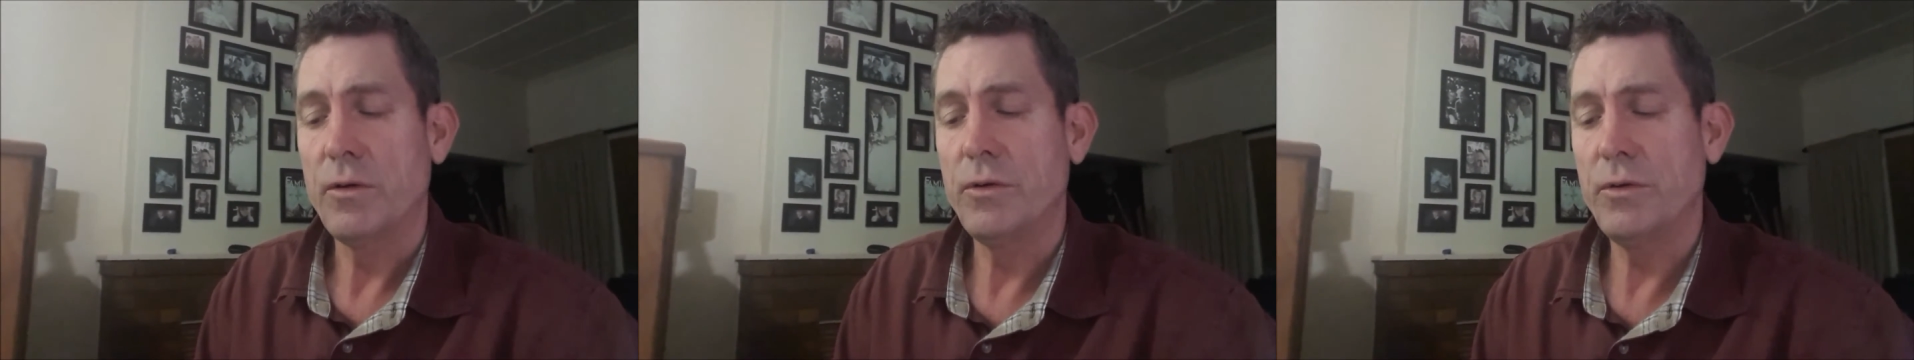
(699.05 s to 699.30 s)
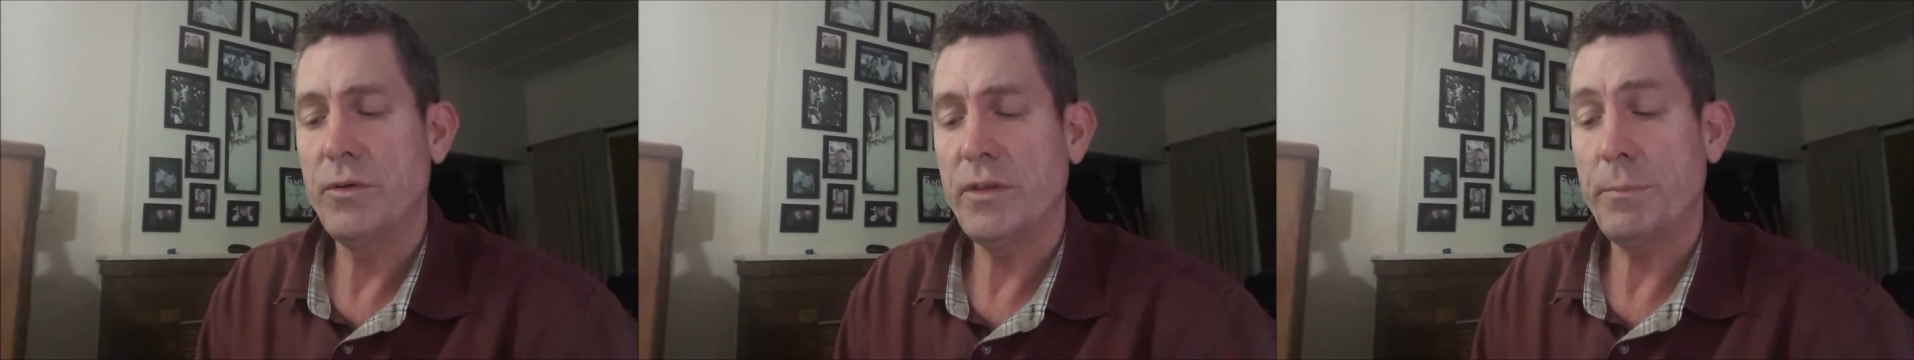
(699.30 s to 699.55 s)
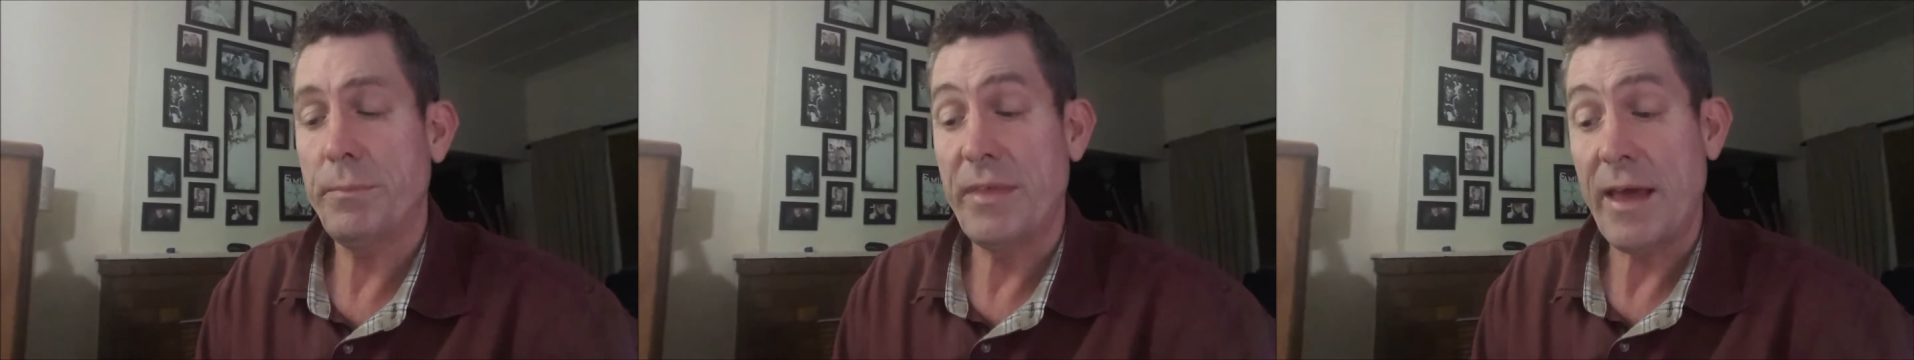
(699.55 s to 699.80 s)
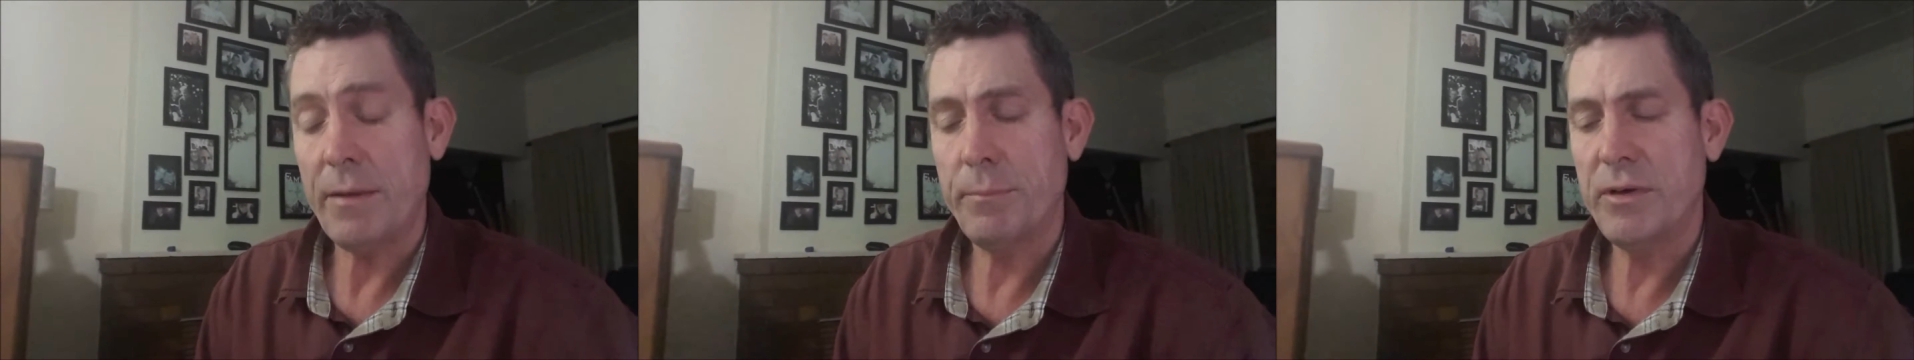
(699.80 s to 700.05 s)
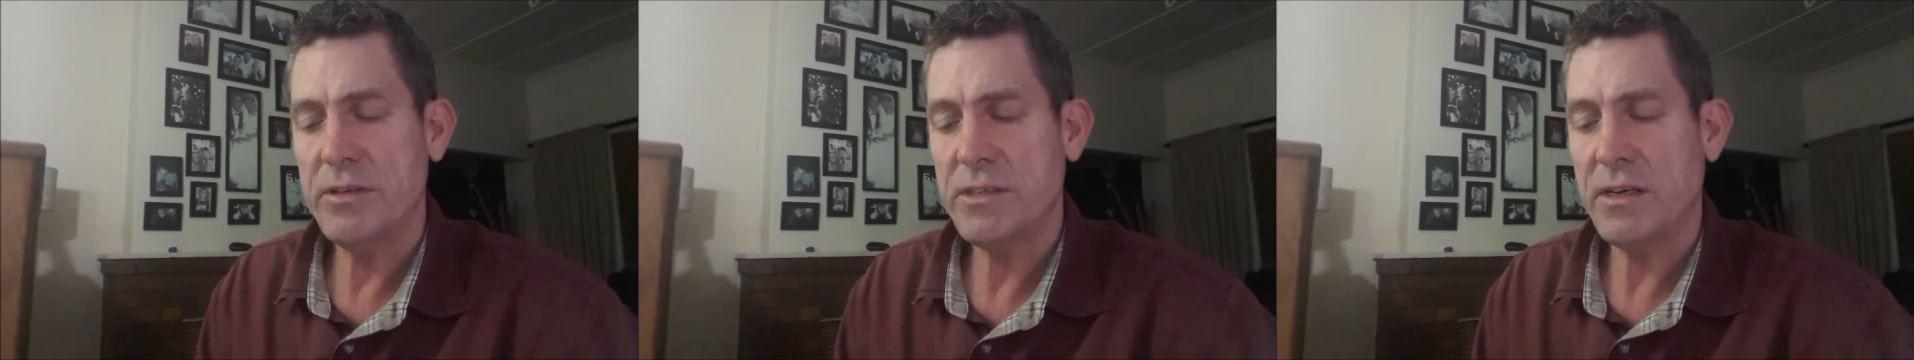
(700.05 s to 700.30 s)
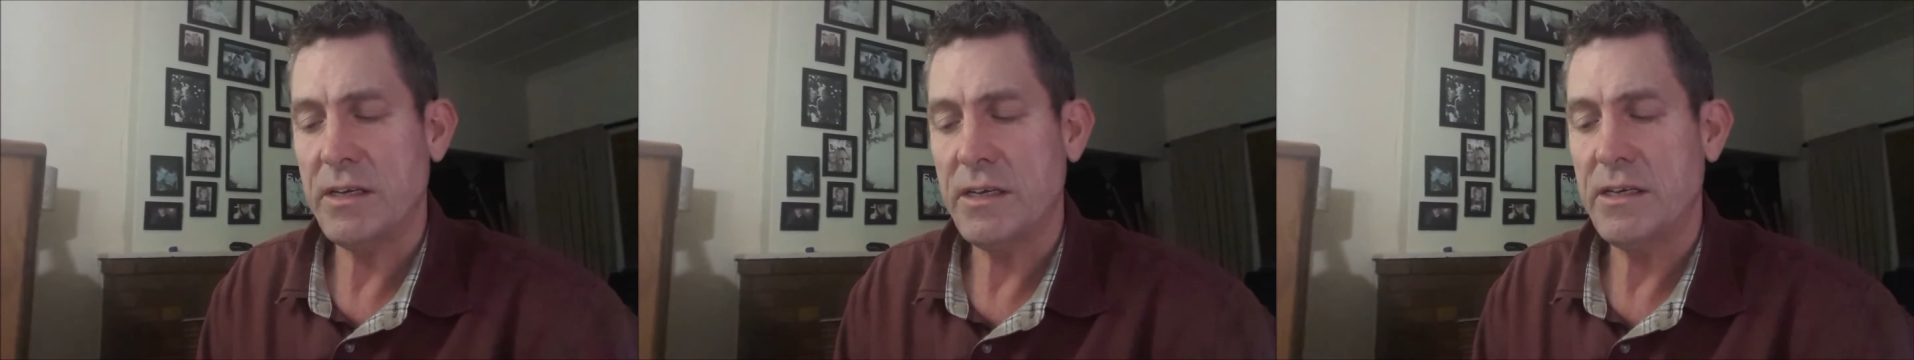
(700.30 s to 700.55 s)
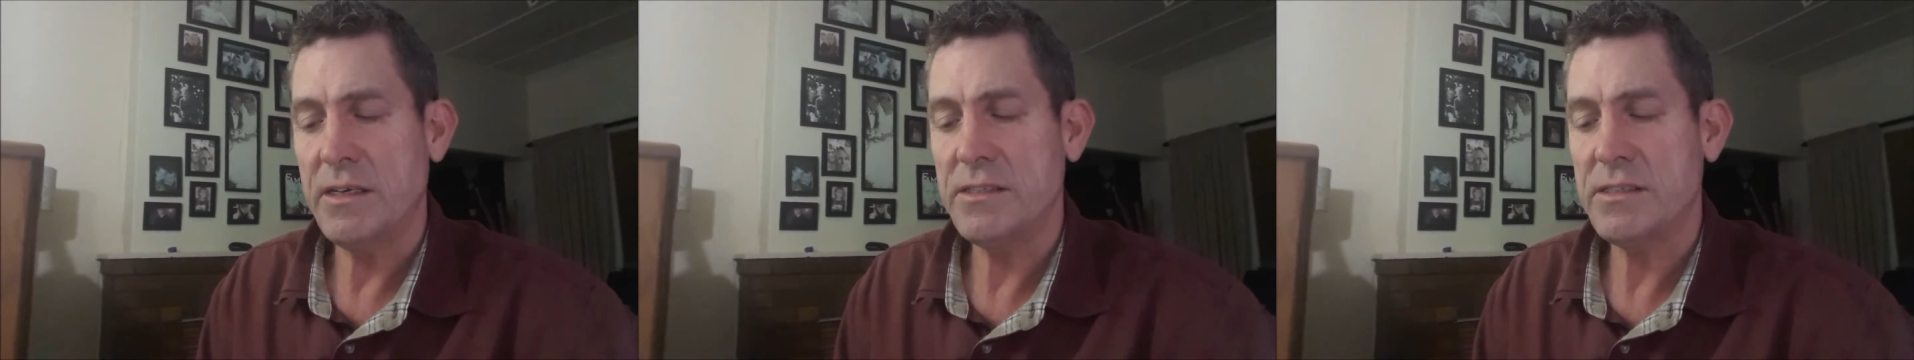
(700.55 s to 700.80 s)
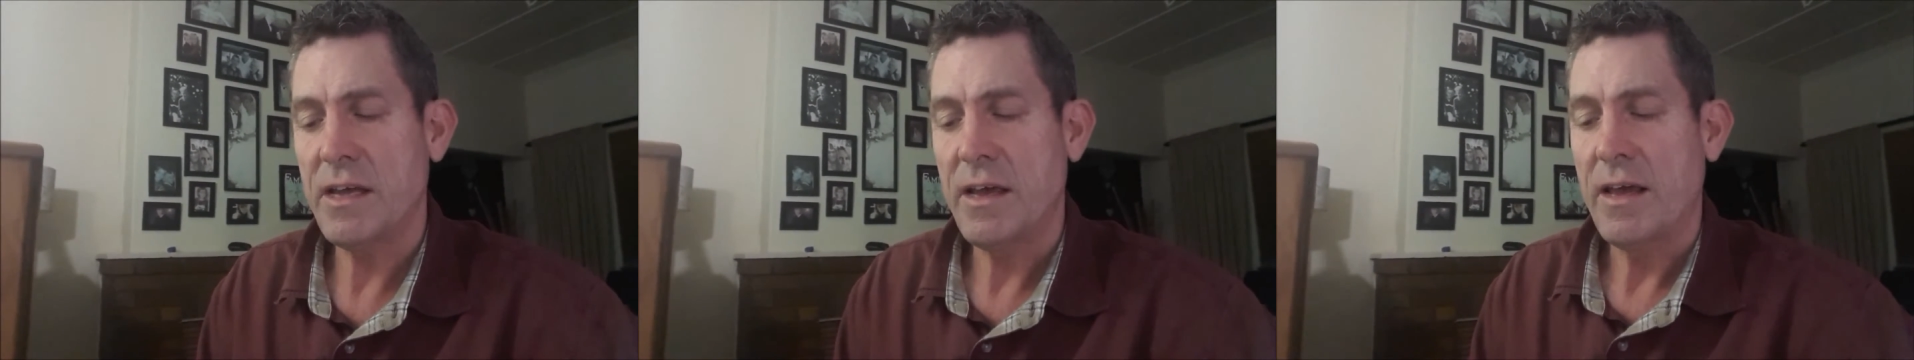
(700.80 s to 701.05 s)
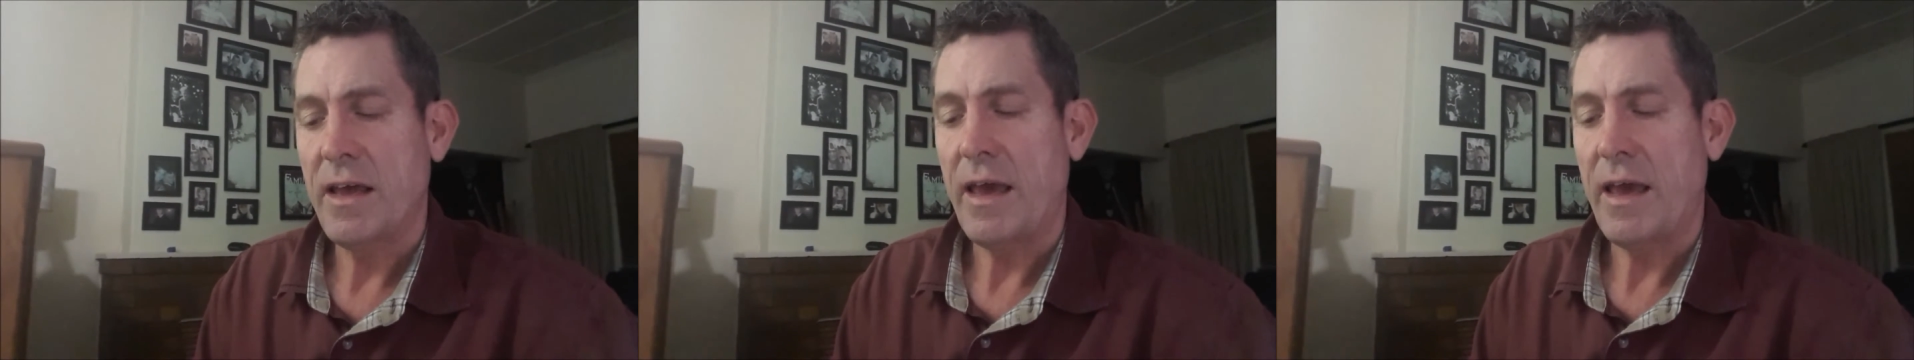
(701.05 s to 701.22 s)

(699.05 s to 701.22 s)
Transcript: who that person is,